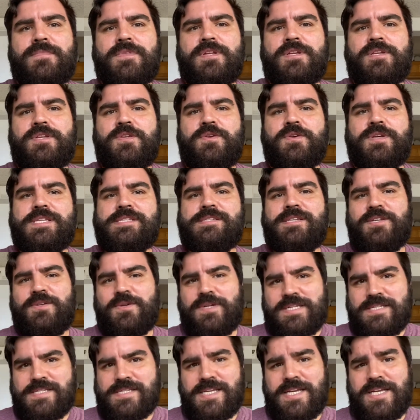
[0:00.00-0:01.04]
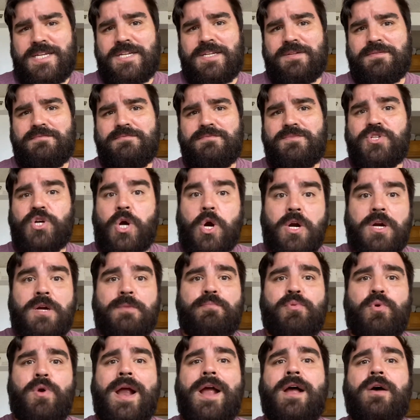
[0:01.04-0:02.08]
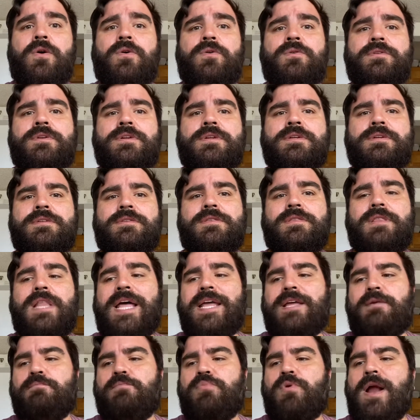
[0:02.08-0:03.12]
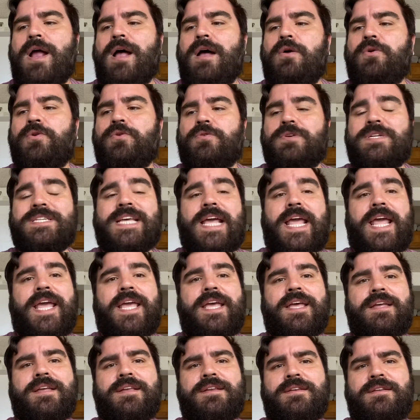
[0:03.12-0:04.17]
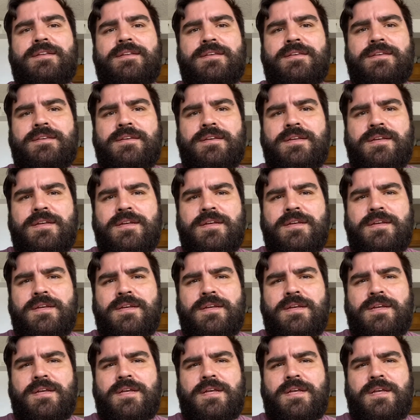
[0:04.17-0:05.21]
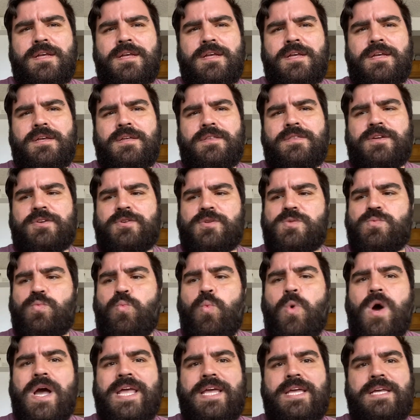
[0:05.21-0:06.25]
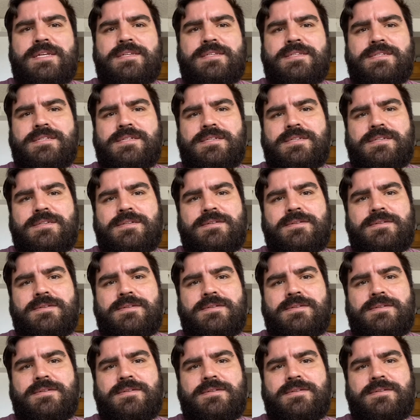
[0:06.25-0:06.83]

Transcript: you can see dark brown, light brown, or tan. There's white,